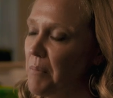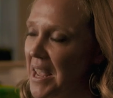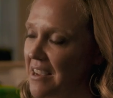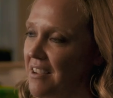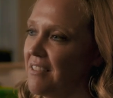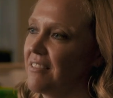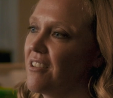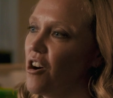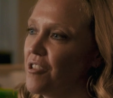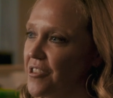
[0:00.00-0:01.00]
make
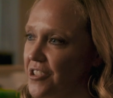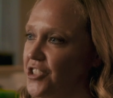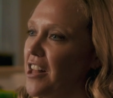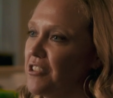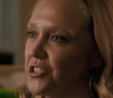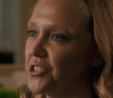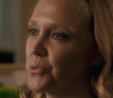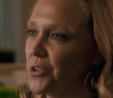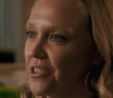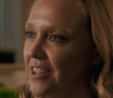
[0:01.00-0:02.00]
all of the
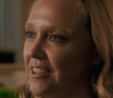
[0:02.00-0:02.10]
challenges worth